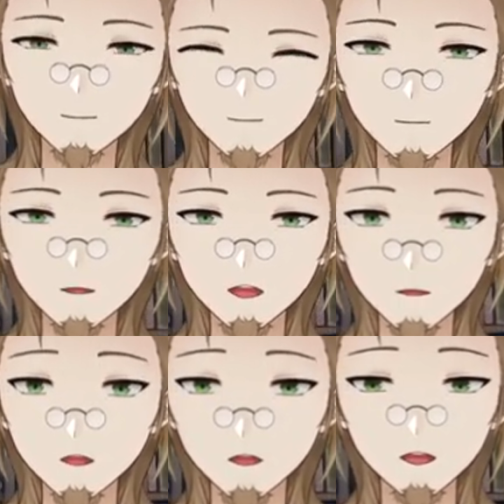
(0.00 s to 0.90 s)
So she's
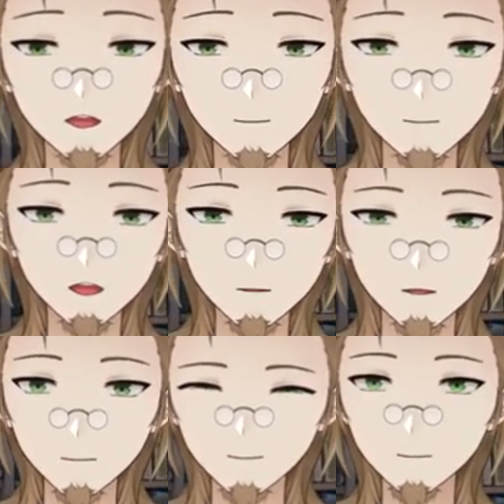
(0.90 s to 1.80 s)
very overpowered.
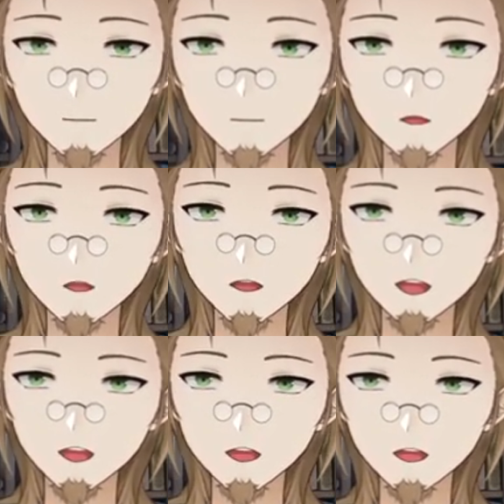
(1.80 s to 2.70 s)

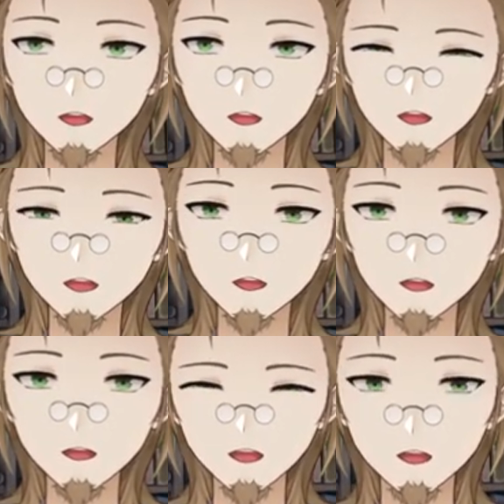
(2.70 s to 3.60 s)
And
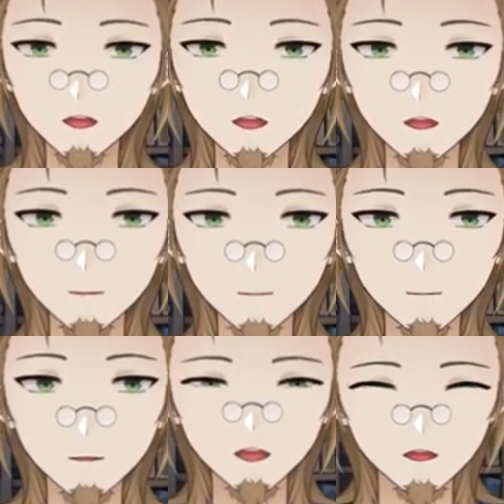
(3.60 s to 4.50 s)
essentially, she goes
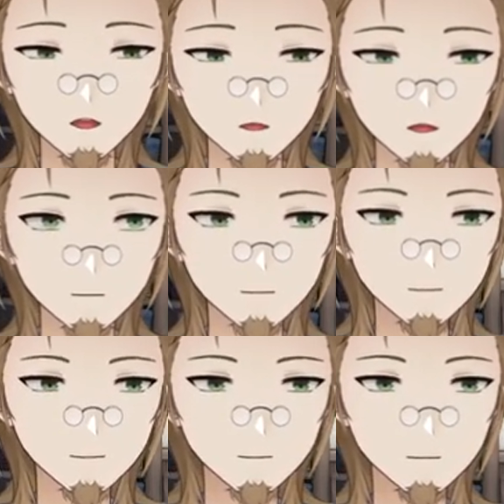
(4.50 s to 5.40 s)
into this world
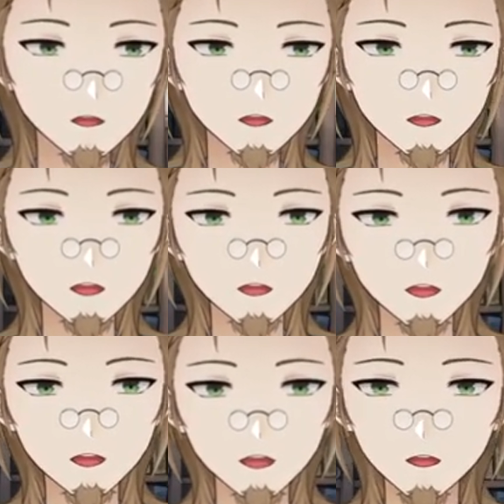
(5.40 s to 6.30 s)
and is
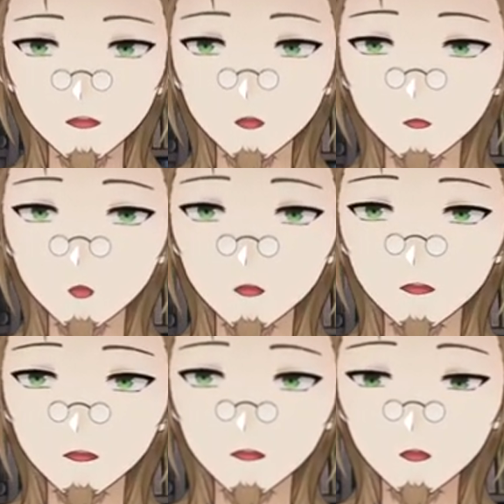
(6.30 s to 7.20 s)
like, what's
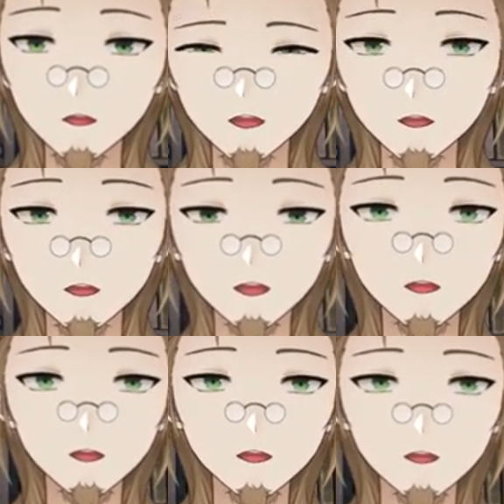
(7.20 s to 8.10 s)
going on?
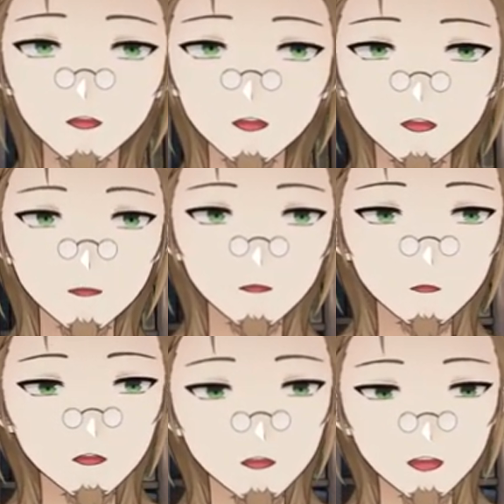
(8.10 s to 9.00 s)
That's
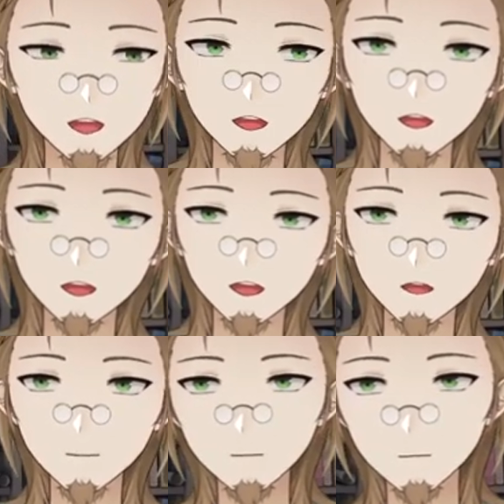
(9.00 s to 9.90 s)
weird. And
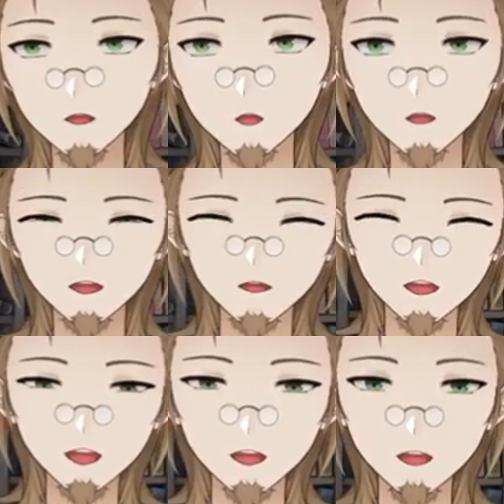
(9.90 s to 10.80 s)
very quickly
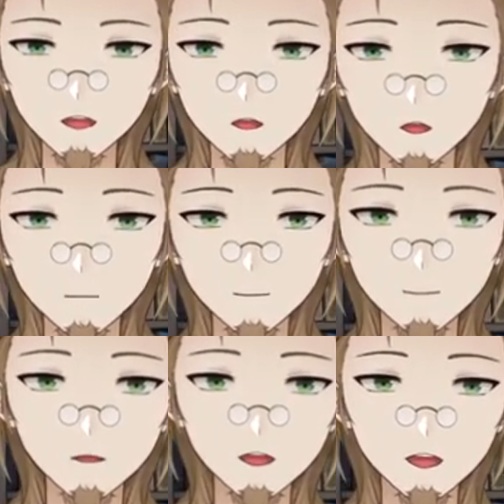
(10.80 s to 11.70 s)
realizes, oh,
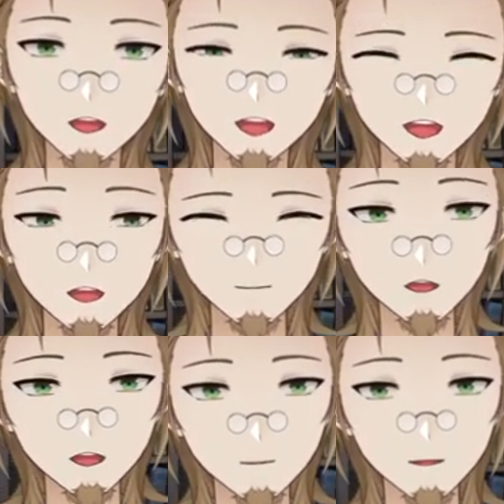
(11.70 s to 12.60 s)
I guess I'm dead.
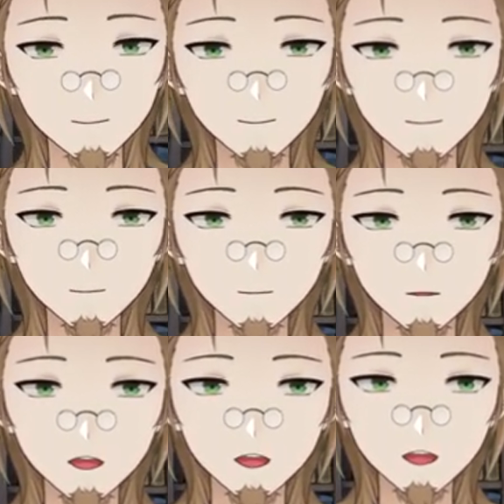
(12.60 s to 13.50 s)

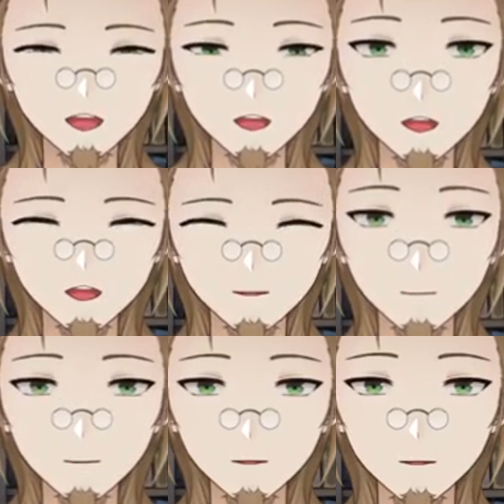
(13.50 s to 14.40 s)
And uh,
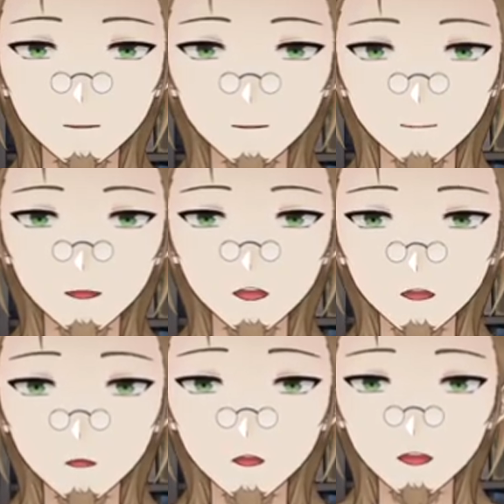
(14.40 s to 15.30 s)
this is the
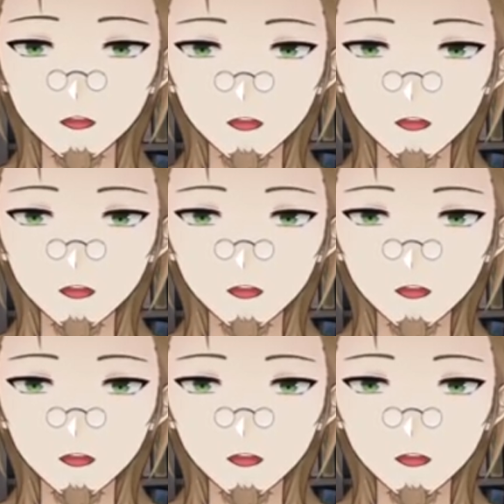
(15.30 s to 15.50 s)
world now.